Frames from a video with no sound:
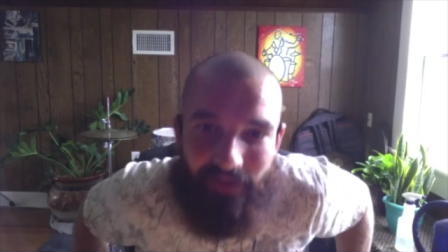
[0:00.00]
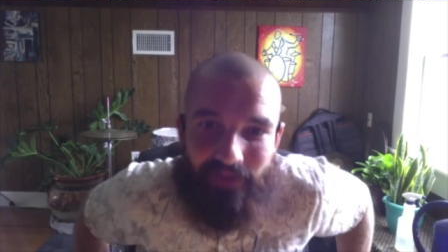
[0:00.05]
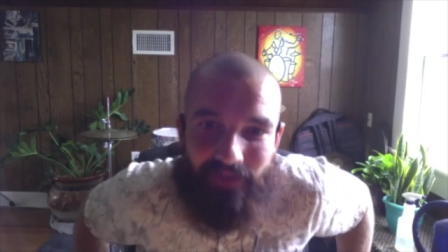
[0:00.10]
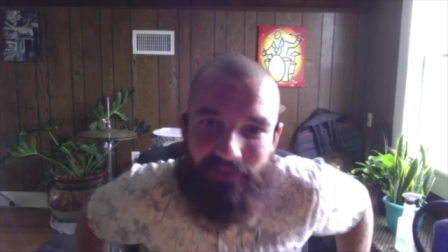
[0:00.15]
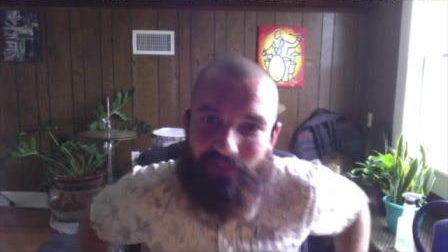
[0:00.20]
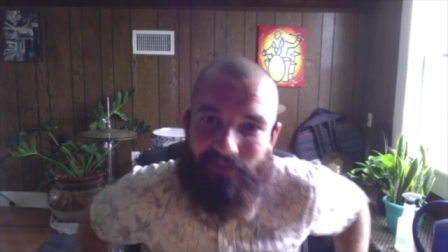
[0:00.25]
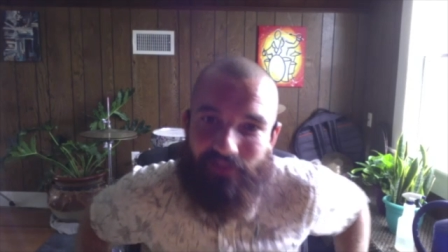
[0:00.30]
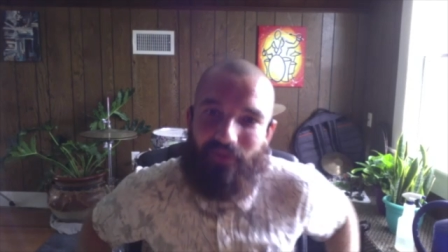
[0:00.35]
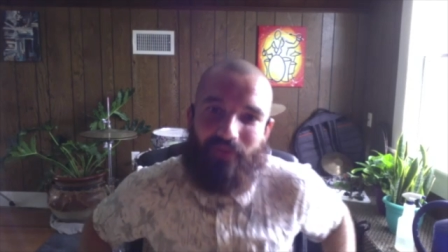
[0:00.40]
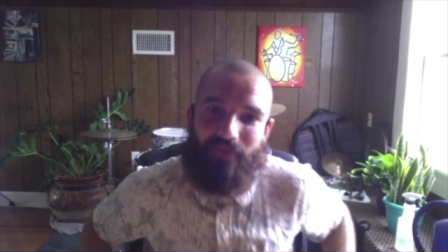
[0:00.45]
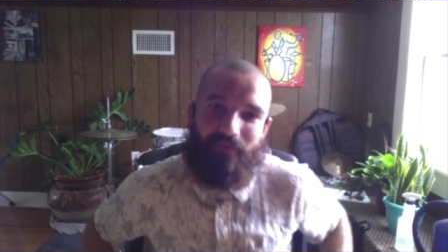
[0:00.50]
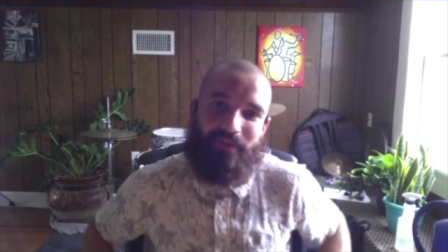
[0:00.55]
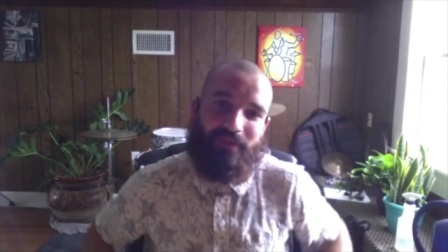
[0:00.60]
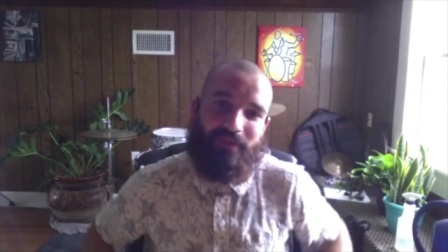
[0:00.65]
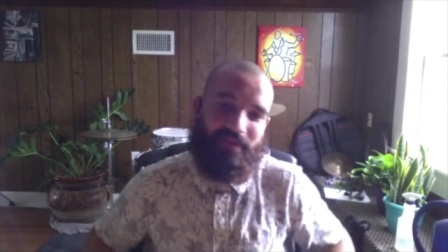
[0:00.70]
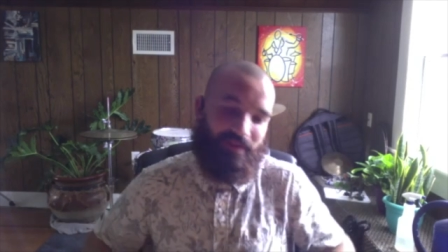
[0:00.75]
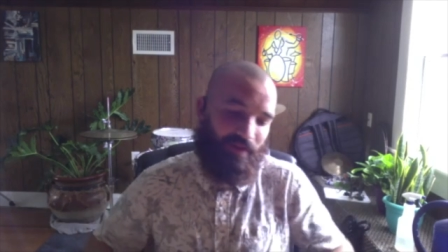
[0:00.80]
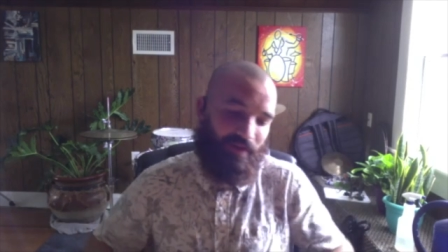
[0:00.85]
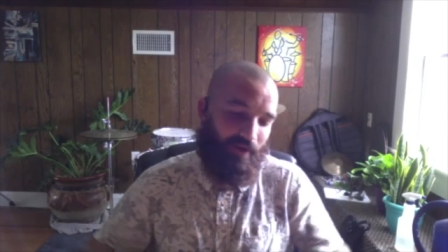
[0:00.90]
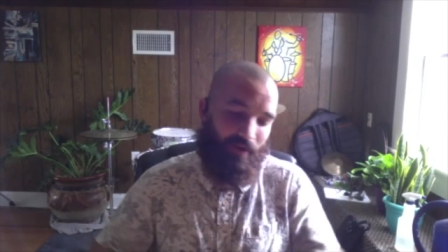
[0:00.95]
So it
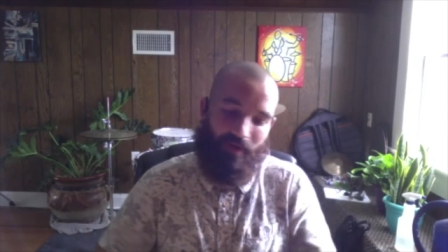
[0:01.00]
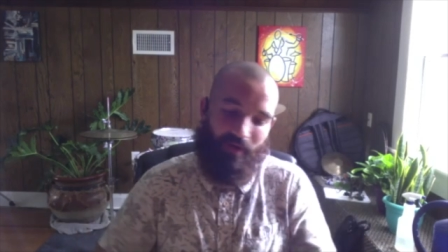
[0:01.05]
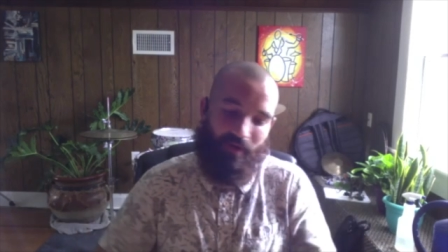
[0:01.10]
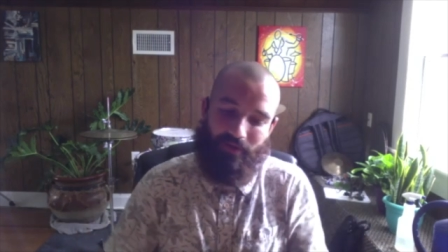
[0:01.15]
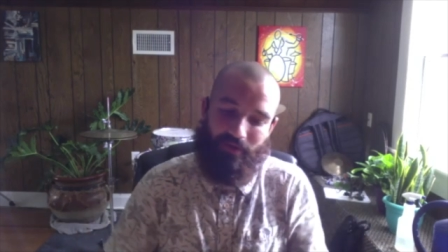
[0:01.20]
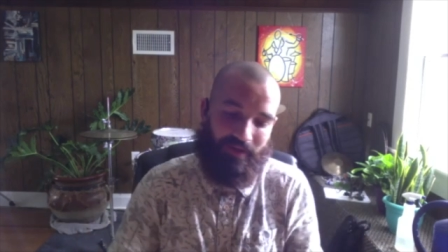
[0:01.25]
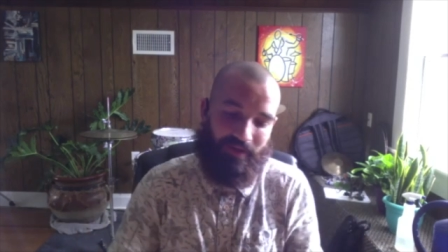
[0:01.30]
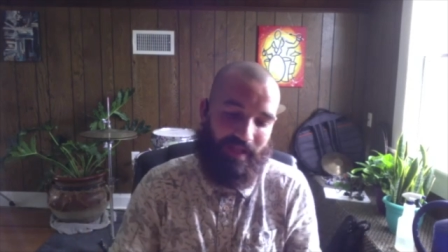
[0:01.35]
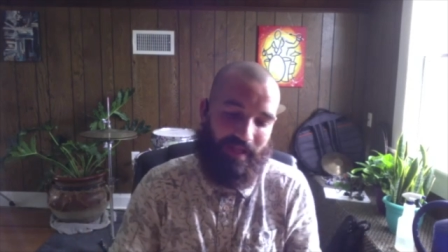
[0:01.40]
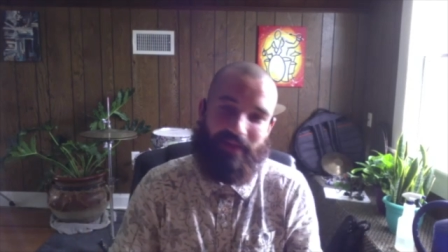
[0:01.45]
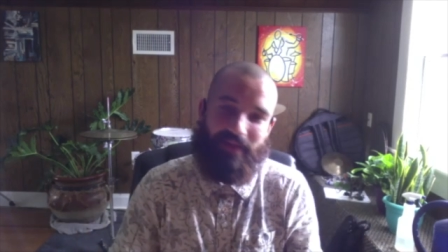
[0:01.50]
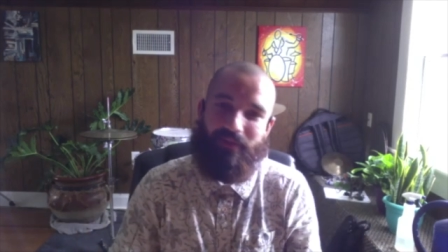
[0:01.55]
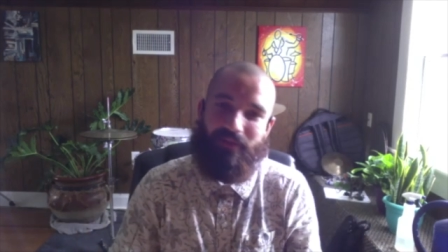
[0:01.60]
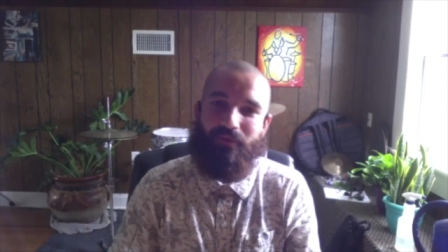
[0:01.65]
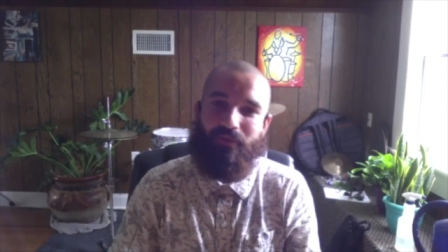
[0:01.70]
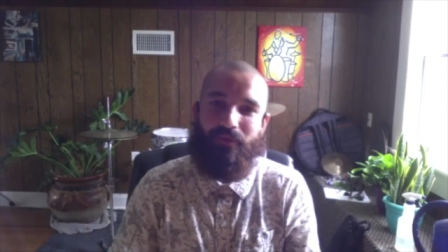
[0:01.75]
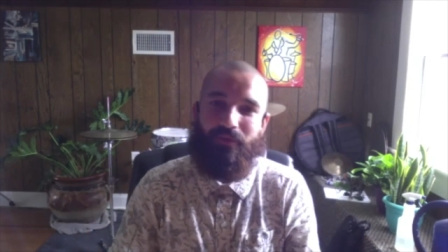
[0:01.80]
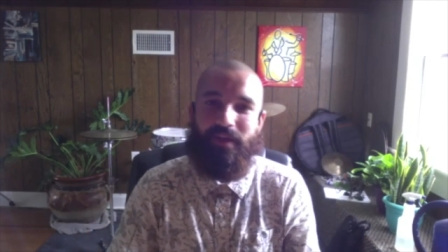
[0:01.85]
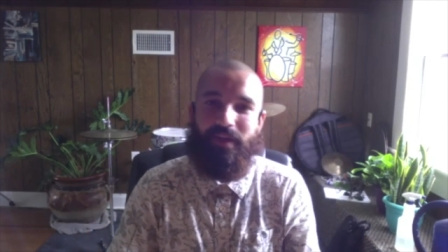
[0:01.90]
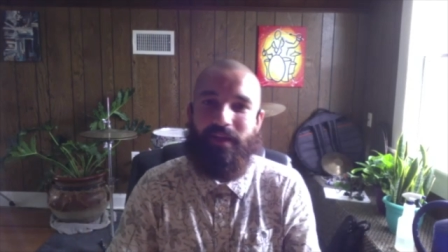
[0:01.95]
was you know all the
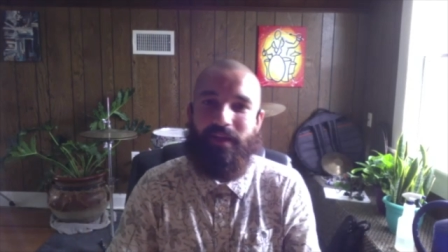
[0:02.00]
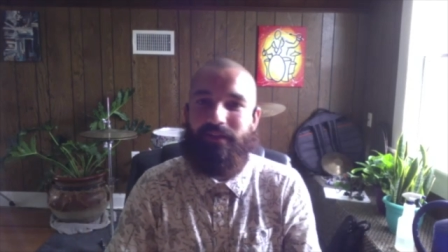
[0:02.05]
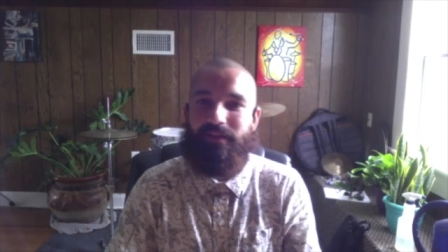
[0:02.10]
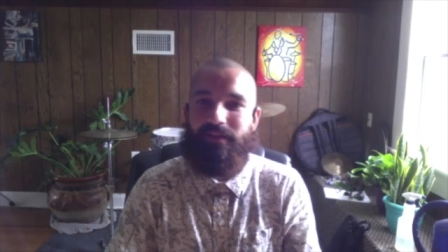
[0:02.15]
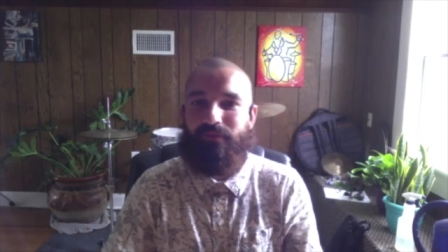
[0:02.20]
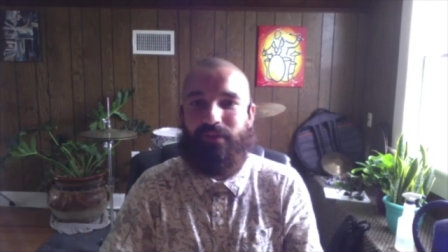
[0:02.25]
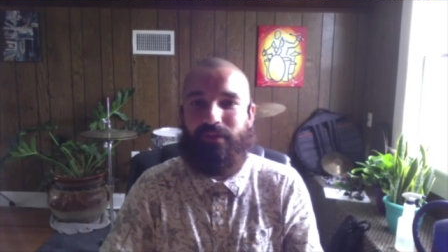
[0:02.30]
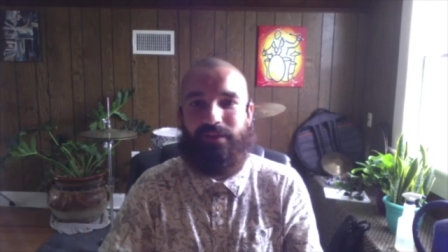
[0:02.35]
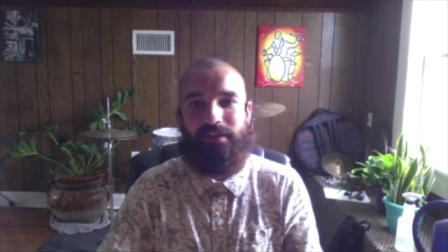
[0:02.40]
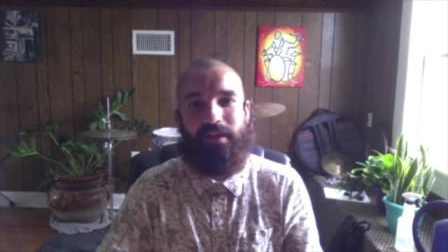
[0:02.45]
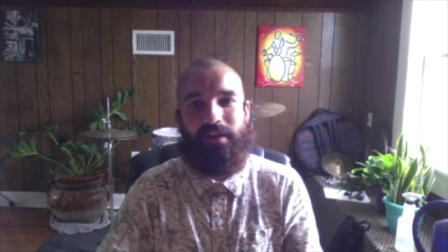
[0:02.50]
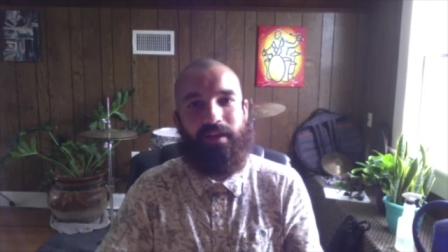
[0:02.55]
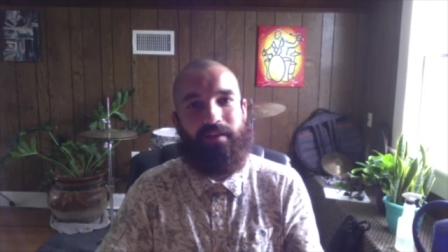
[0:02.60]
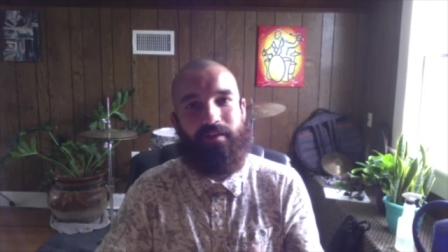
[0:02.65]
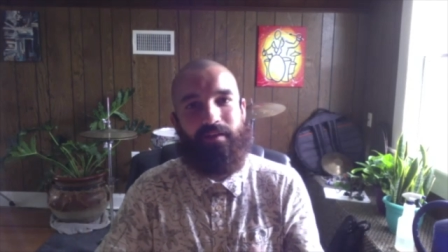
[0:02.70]
classical things of just like